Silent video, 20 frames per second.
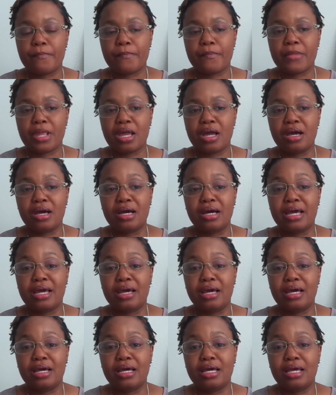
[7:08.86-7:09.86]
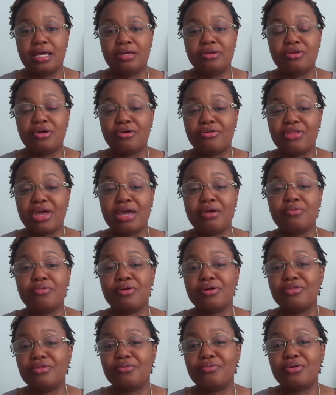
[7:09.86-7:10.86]
they were
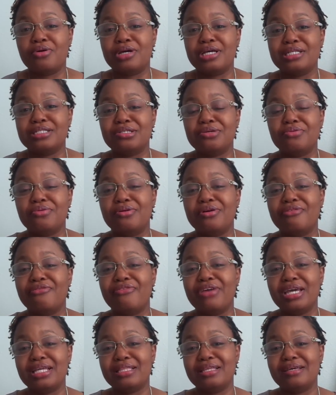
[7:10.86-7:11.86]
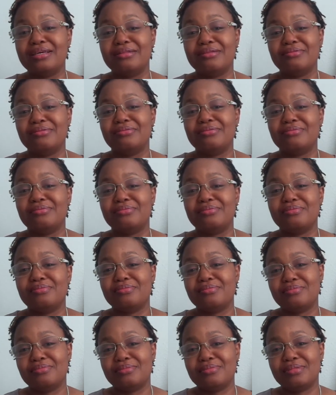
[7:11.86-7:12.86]
the ones who were affected
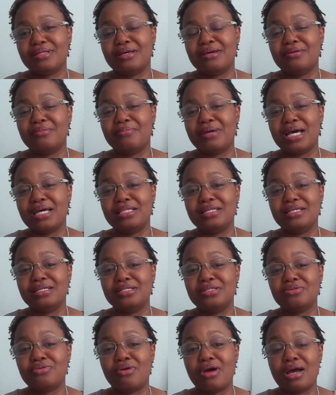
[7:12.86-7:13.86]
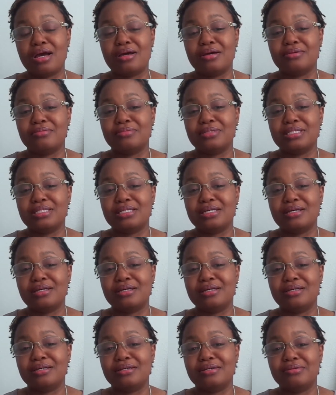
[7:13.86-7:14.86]
by these crimes
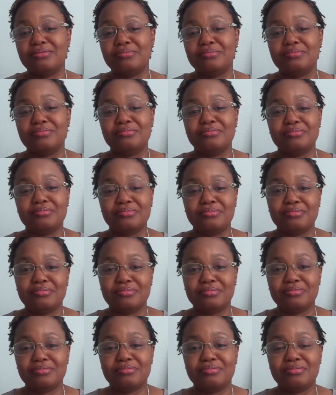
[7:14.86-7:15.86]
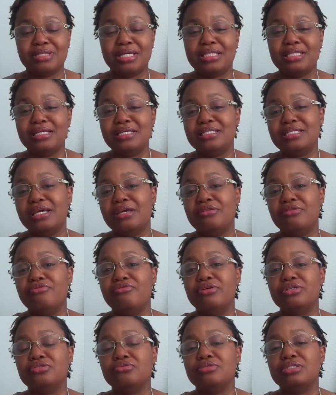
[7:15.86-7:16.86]
that these
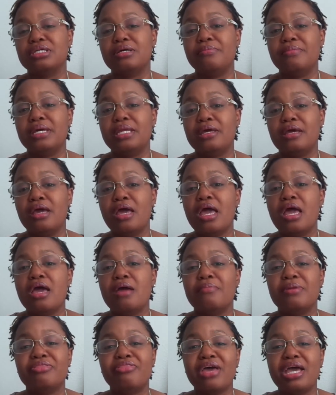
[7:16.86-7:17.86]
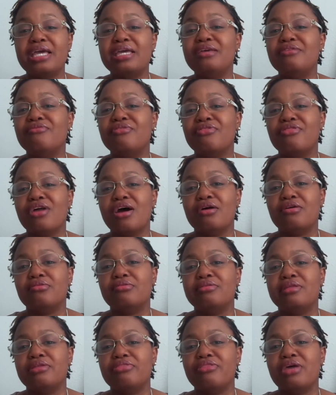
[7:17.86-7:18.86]
individuals committed. But they even thought
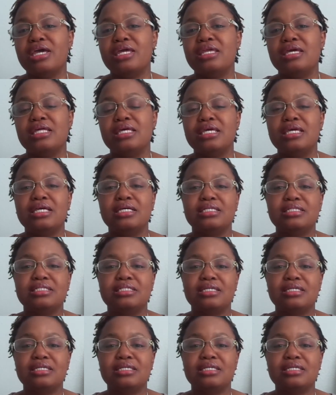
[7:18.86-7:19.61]
that they didn't get